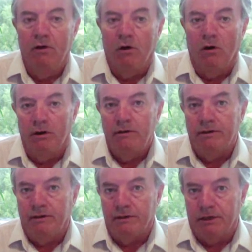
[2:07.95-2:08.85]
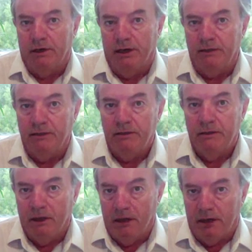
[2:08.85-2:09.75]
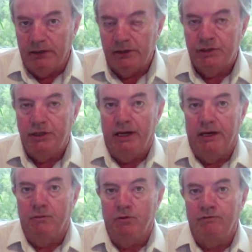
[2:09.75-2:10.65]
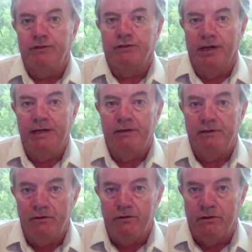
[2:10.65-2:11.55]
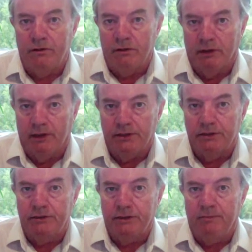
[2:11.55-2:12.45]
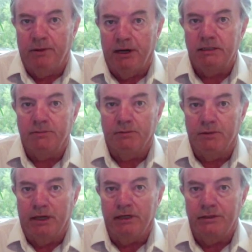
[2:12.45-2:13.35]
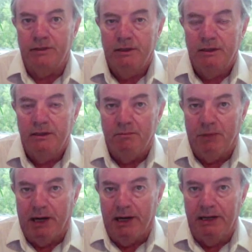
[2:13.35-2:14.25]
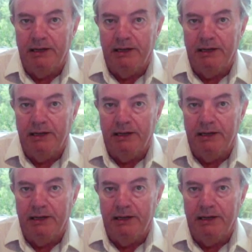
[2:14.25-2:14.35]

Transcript: Or you can start out large and move straight to, to the largest uh, possible production mine.